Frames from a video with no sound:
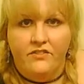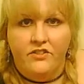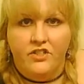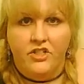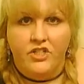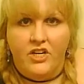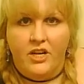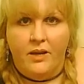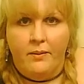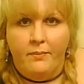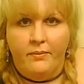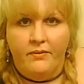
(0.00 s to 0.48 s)

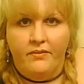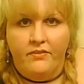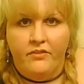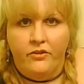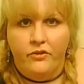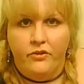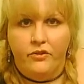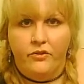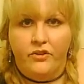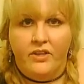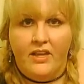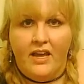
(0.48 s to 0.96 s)
shape if you
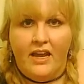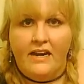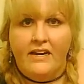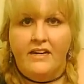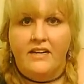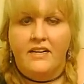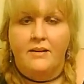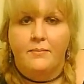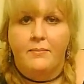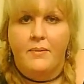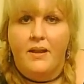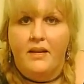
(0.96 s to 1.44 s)
do that
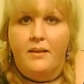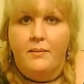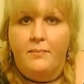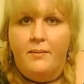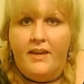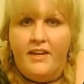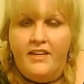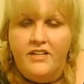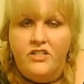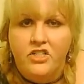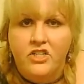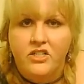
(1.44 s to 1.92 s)
in many
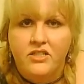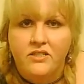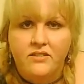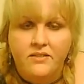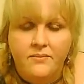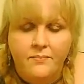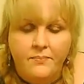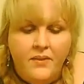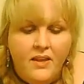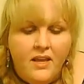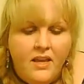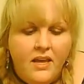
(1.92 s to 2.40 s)
pages.
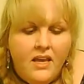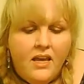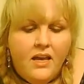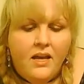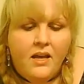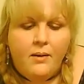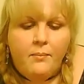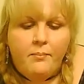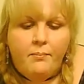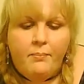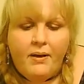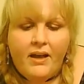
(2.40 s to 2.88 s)

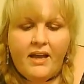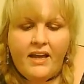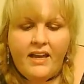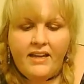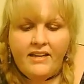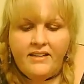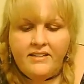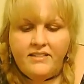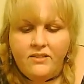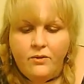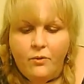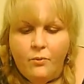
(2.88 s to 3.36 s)

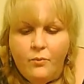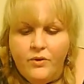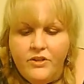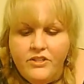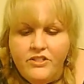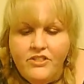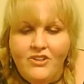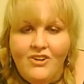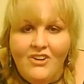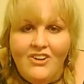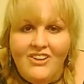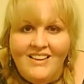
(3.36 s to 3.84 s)
But once
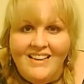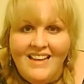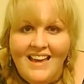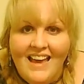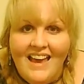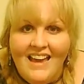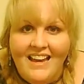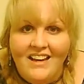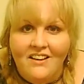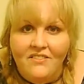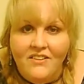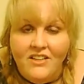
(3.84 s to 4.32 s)
you get the
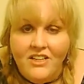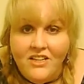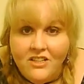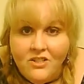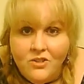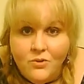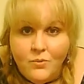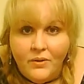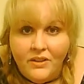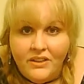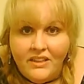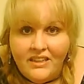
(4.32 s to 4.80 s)
hang of it, it's
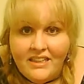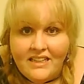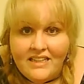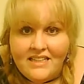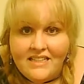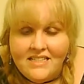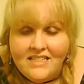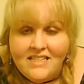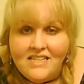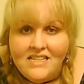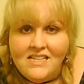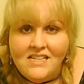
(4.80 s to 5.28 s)
really
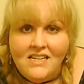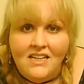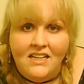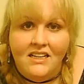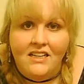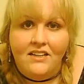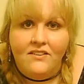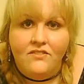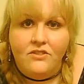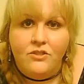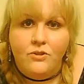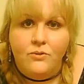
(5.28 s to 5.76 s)
easy, and it
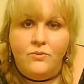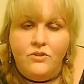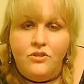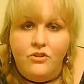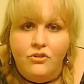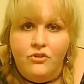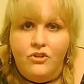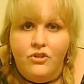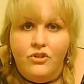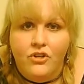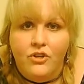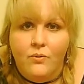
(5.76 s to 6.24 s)
gives you a
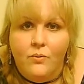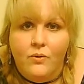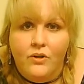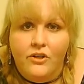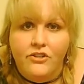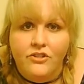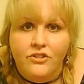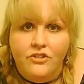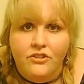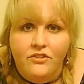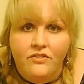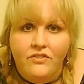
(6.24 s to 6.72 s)
sturdy work
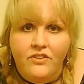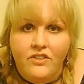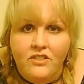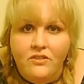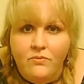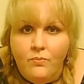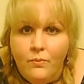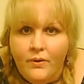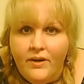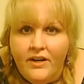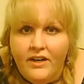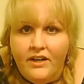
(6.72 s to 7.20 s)
surface
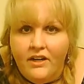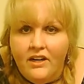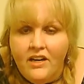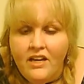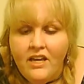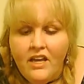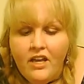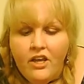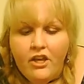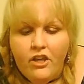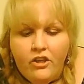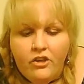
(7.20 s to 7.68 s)
where
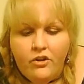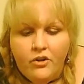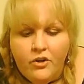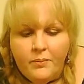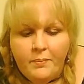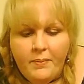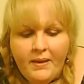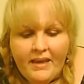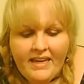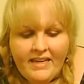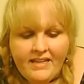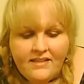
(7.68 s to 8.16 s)
your
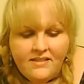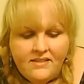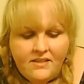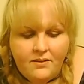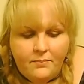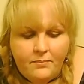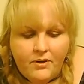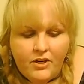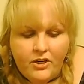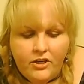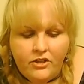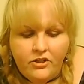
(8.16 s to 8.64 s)
paints and
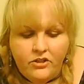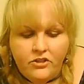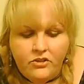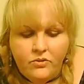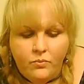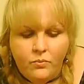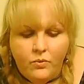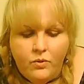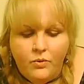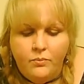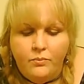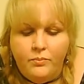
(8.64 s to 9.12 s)
markers
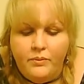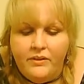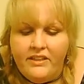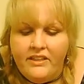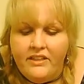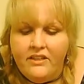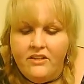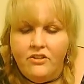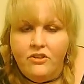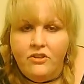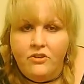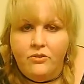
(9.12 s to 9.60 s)
won't bleed
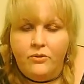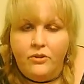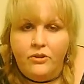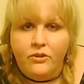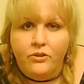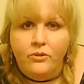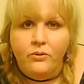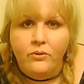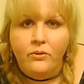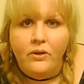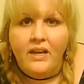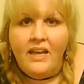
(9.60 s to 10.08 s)

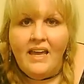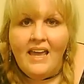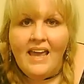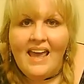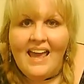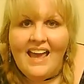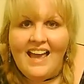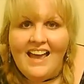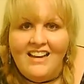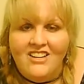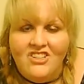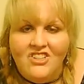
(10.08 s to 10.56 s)
through,
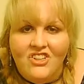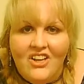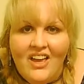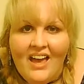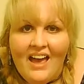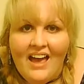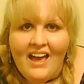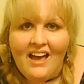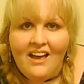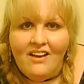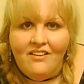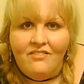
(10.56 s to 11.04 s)
and you'll
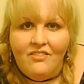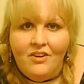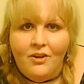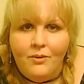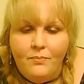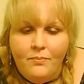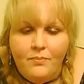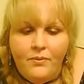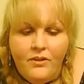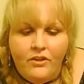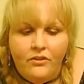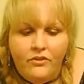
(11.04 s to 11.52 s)
have a
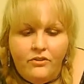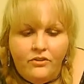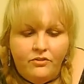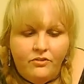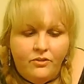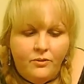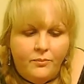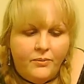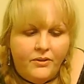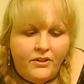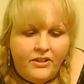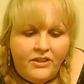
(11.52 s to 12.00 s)
beautiful
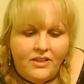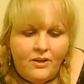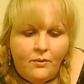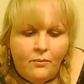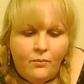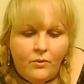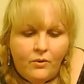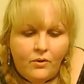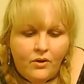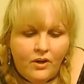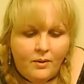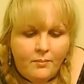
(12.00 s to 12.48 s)
book that
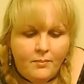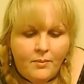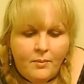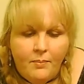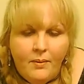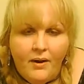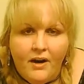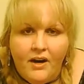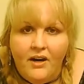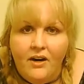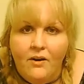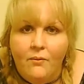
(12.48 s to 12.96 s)
won't come
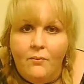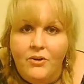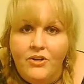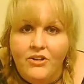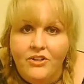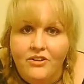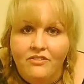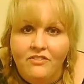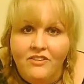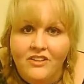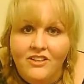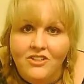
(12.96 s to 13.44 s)
apart when you're
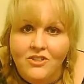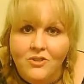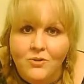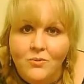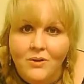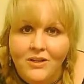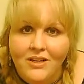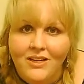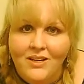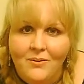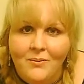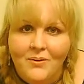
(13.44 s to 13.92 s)
finished
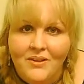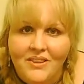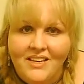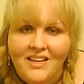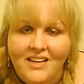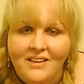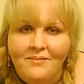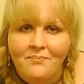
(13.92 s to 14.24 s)
working with it.